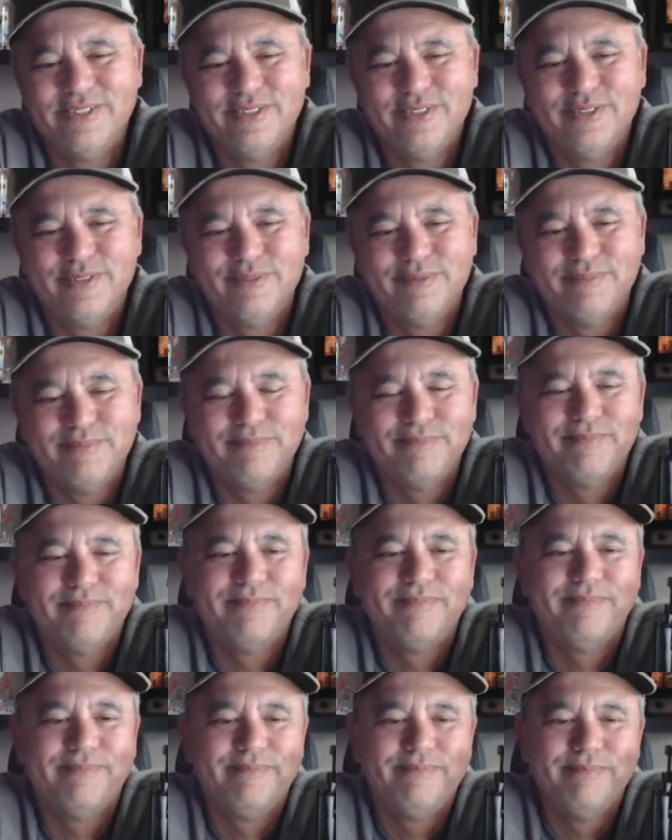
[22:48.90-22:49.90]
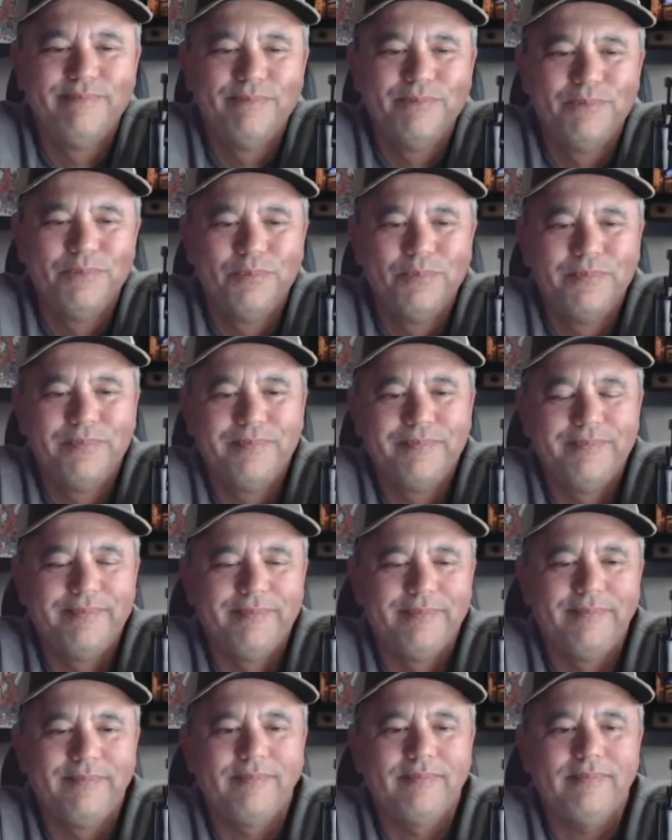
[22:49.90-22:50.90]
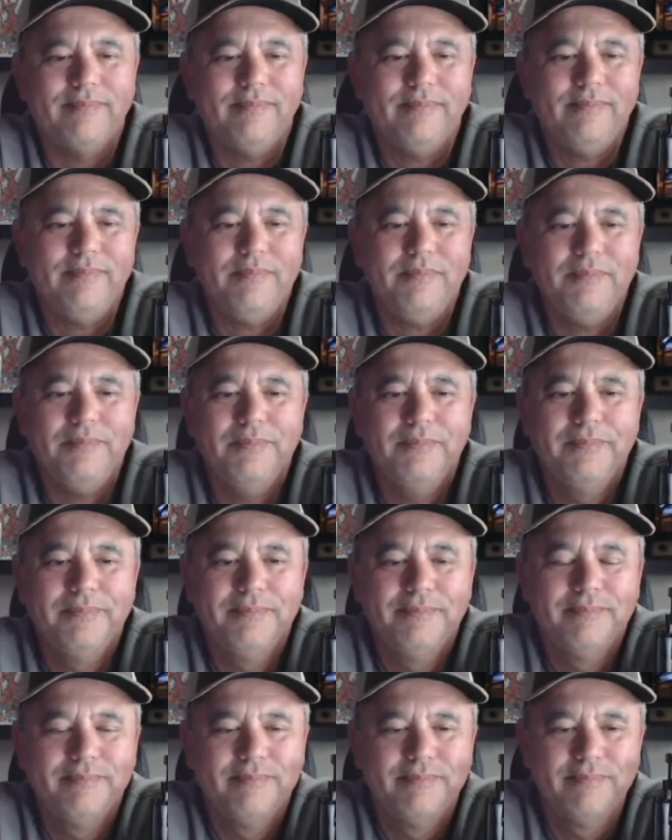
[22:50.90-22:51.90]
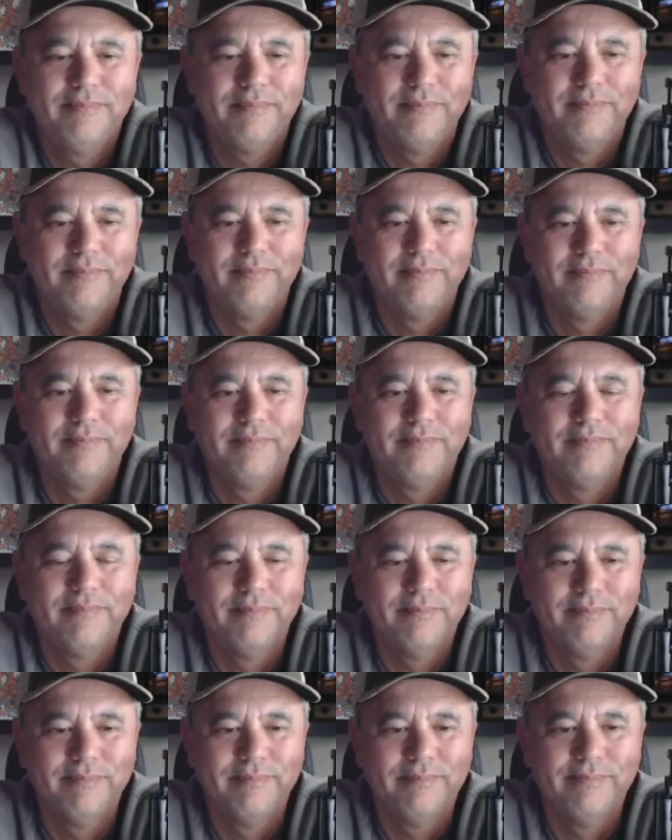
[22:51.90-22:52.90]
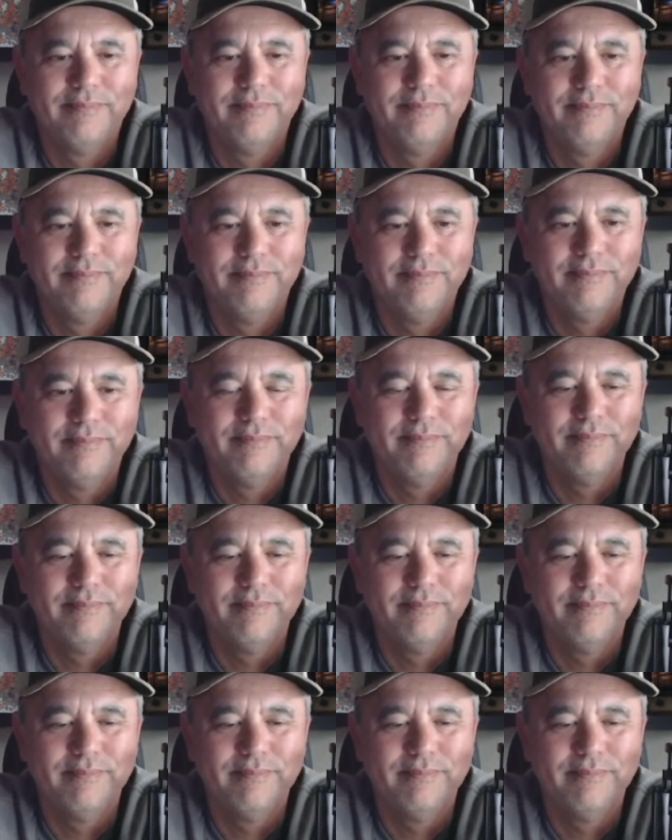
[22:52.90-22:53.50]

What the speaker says: (not speaking)